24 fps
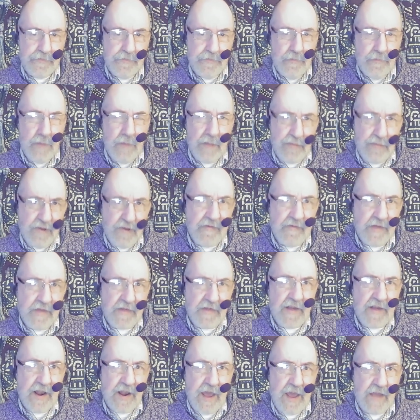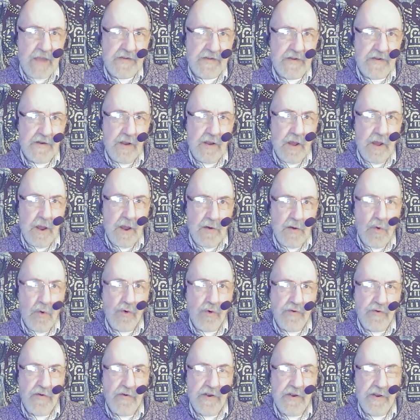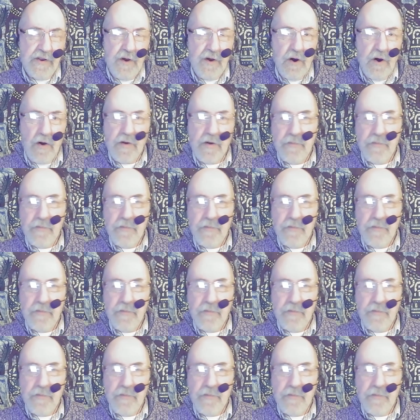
my previous collection, An Ordinary Dog.